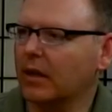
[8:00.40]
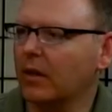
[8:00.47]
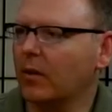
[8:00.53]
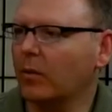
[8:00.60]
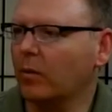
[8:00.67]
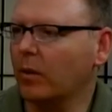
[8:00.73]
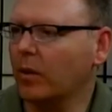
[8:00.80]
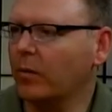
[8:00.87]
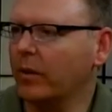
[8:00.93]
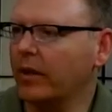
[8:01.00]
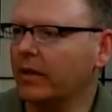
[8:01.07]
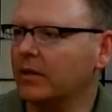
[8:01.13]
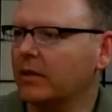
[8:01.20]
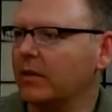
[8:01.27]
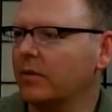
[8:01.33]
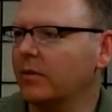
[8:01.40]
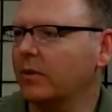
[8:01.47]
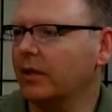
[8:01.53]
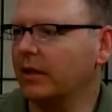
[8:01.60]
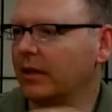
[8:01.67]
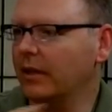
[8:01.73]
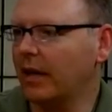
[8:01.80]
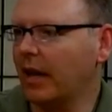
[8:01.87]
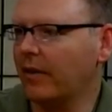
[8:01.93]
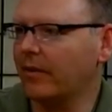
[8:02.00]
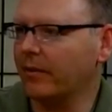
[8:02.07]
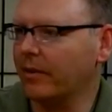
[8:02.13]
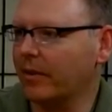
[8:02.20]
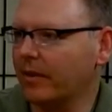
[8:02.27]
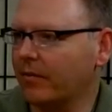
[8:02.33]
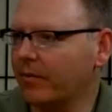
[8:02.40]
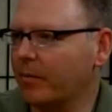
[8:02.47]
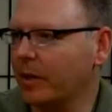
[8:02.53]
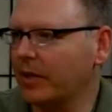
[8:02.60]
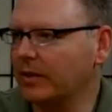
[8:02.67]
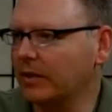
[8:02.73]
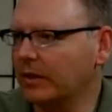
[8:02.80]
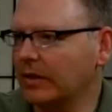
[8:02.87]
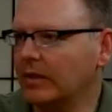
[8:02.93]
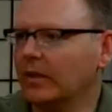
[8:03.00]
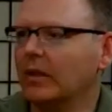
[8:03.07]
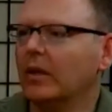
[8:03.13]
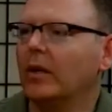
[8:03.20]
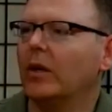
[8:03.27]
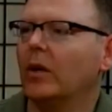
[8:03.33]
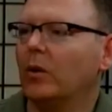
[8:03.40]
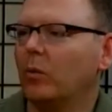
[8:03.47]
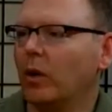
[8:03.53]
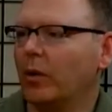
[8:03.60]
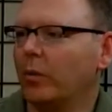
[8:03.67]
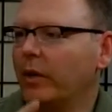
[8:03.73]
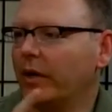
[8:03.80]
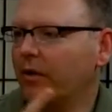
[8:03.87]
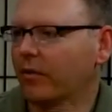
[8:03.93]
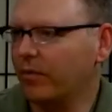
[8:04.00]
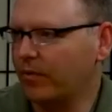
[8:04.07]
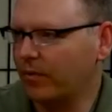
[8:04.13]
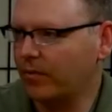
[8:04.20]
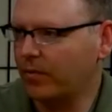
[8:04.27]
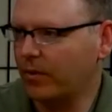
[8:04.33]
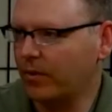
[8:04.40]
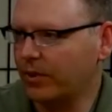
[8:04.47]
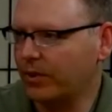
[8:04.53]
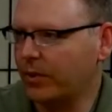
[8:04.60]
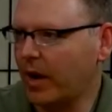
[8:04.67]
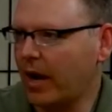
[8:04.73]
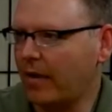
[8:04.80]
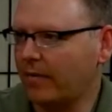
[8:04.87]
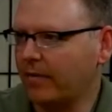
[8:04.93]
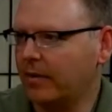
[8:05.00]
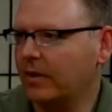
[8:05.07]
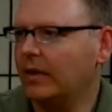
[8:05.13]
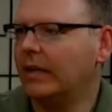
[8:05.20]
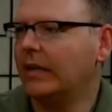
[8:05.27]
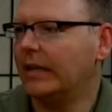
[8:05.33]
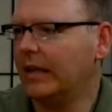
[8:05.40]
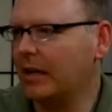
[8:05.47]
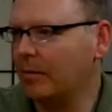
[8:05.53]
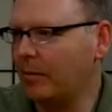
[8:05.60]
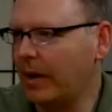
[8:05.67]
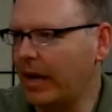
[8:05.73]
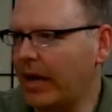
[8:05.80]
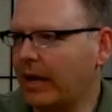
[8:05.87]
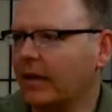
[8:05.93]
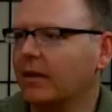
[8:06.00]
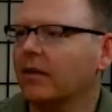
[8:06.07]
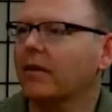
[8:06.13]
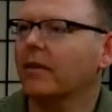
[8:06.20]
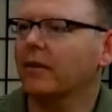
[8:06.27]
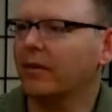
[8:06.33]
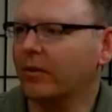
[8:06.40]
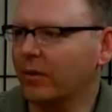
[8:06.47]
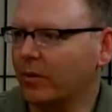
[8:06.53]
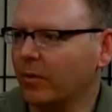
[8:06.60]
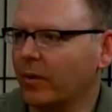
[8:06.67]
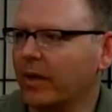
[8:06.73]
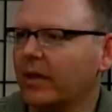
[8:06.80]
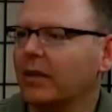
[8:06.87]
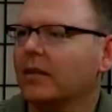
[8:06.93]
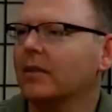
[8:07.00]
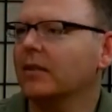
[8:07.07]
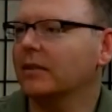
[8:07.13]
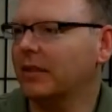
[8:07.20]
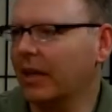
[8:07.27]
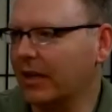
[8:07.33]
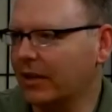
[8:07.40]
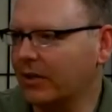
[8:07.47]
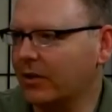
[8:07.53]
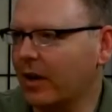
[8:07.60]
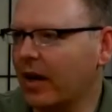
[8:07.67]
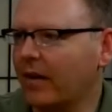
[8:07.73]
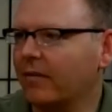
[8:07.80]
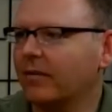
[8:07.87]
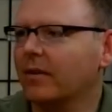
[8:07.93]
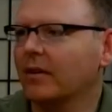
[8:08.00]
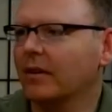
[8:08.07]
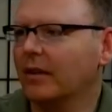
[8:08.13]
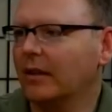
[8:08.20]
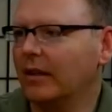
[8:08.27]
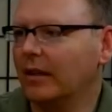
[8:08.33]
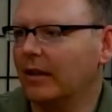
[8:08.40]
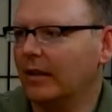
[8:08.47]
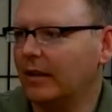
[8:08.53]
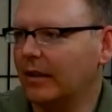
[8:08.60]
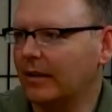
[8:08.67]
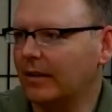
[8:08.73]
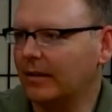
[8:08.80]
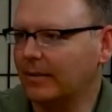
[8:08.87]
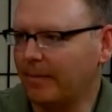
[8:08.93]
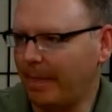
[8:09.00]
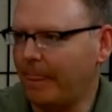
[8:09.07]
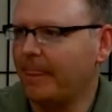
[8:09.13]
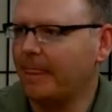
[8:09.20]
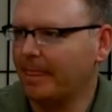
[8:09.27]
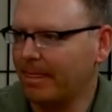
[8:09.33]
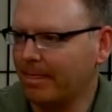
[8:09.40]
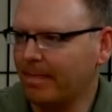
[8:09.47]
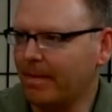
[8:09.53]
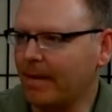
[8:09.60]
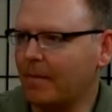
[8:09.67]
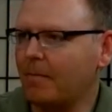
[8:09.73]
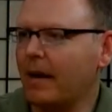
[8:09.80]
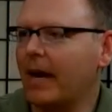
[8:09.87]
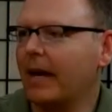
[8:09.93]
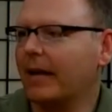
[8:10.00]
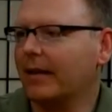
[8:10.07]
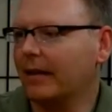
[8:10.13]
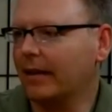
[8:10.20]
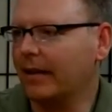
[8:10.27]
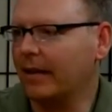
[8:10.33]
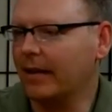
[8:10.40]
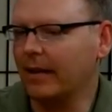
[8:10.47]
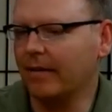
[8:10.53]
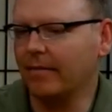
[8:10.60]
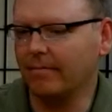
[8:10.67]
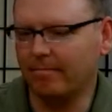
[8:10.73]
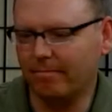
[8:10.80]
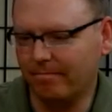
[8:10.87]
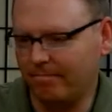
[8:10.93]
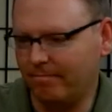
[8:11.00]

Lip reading: 1 week to gather the information. 1 week first draft, get it back. 3rd week, second draft, get it back, and then